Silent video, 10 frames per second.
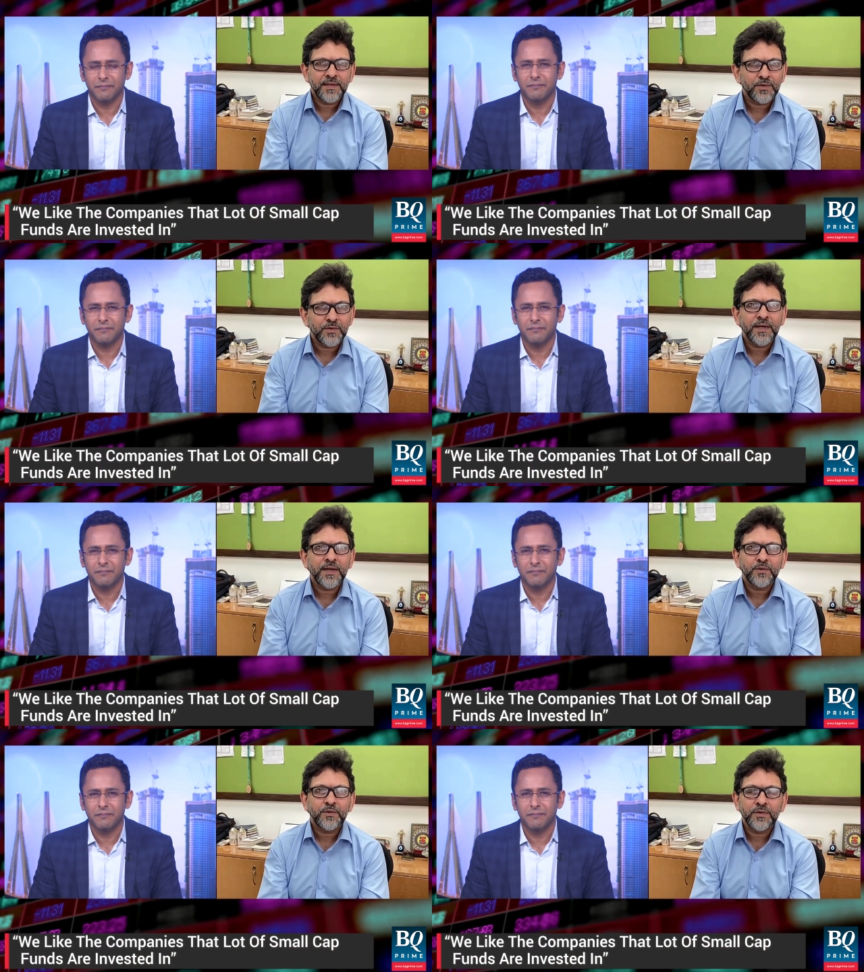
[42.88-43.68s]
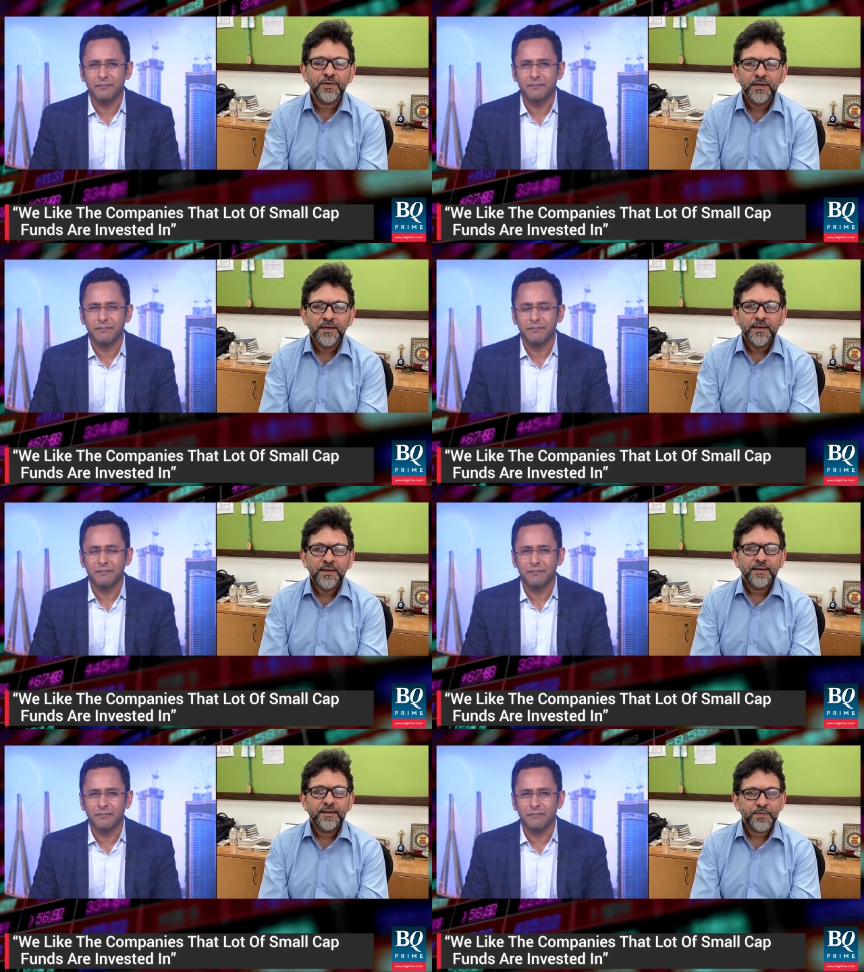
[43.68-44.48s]
Speaker 1: in, including our own
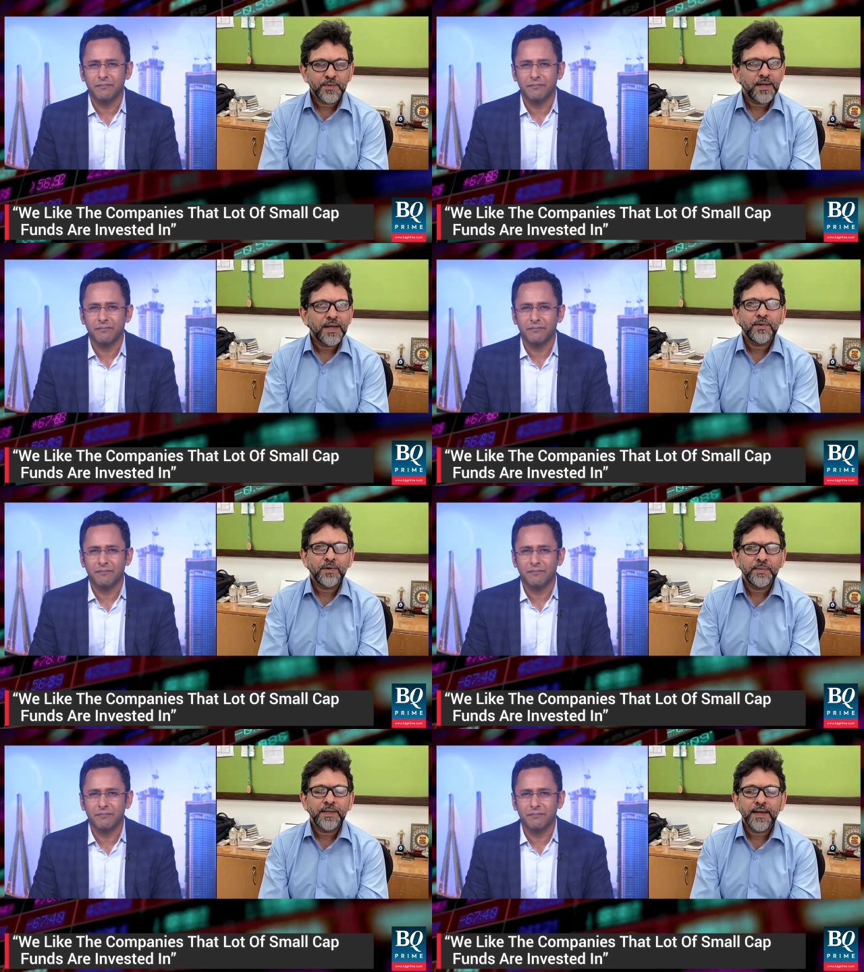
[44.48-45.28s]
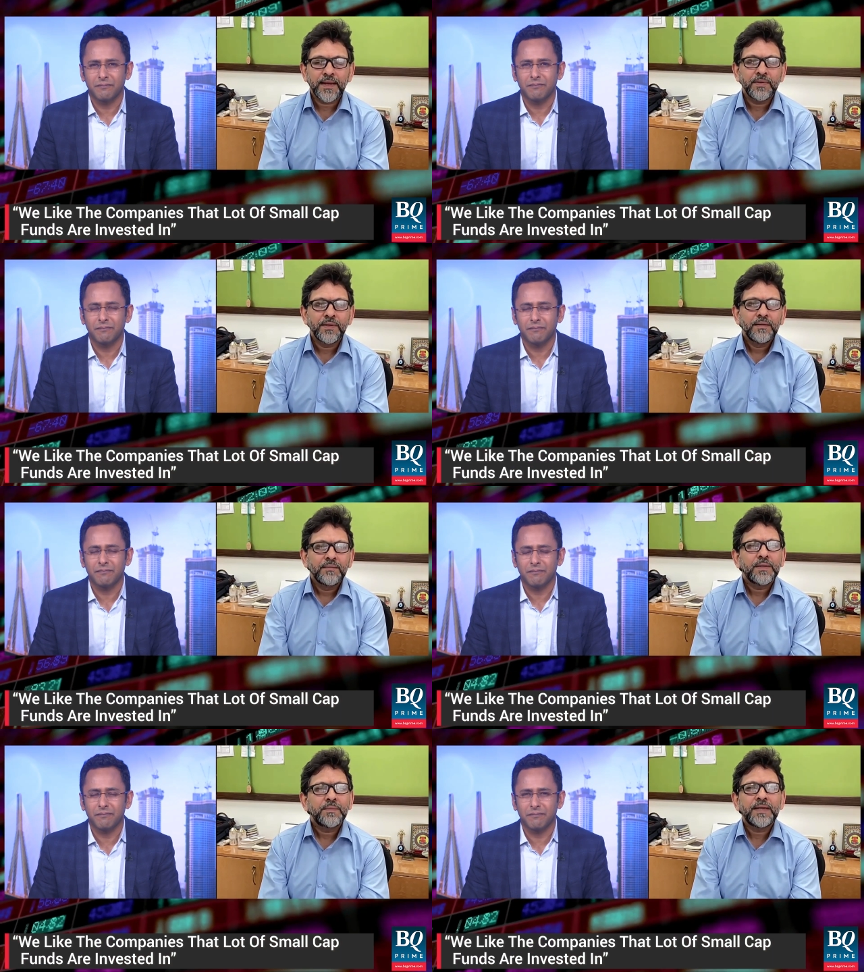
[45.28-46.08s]
small cap or mid cap.
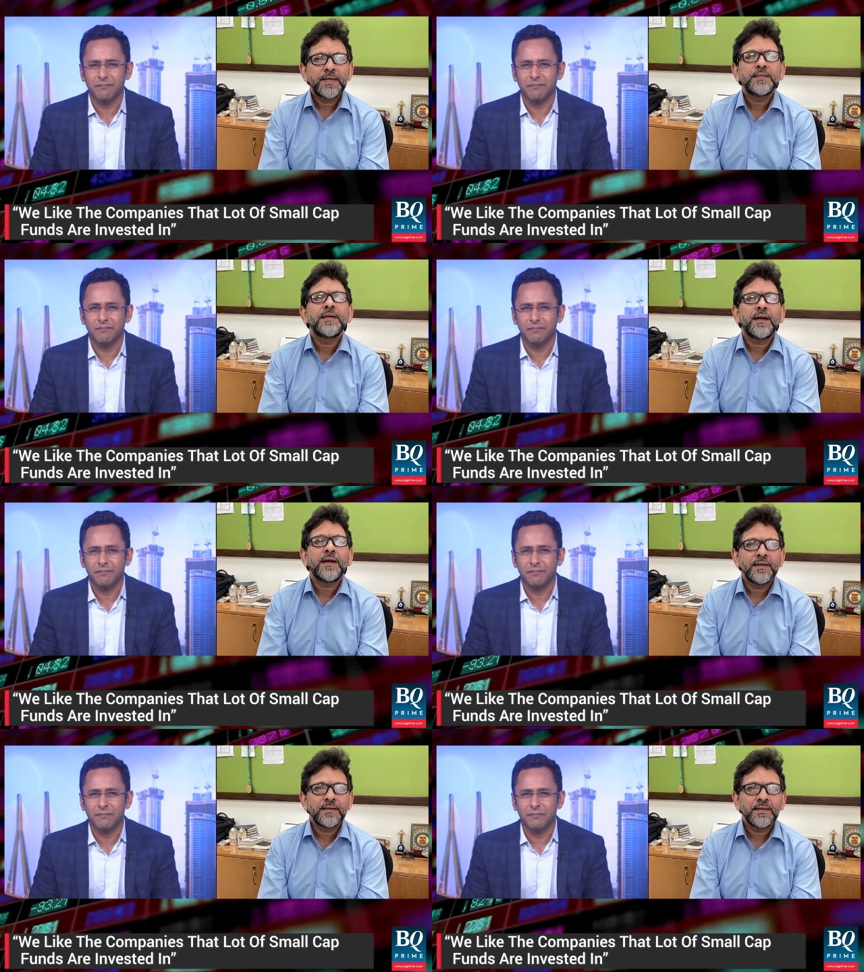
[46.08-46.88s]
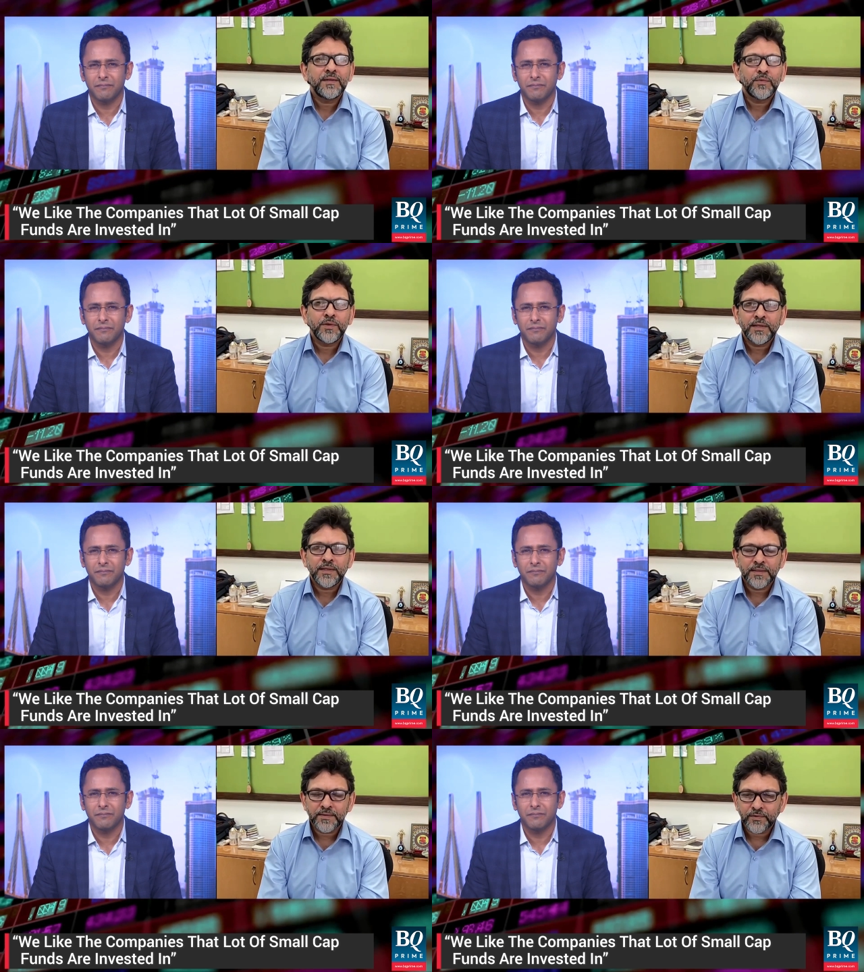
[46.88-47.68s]
But prices are higher than what they
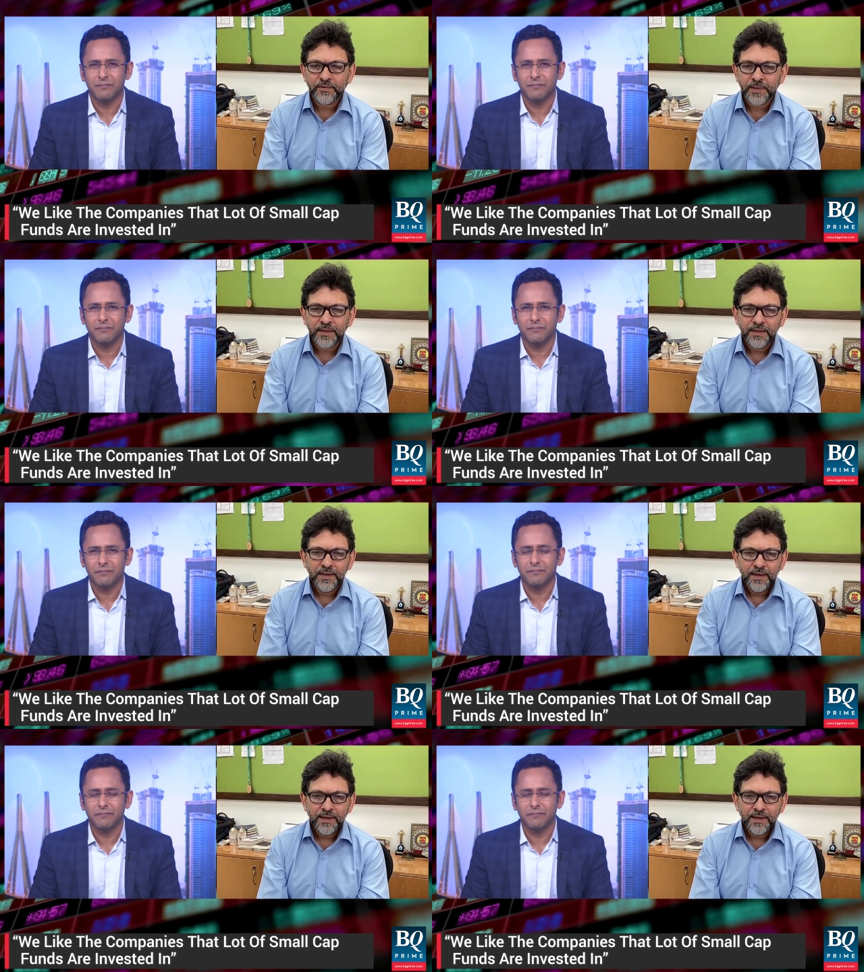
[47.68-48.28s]
deserve to be.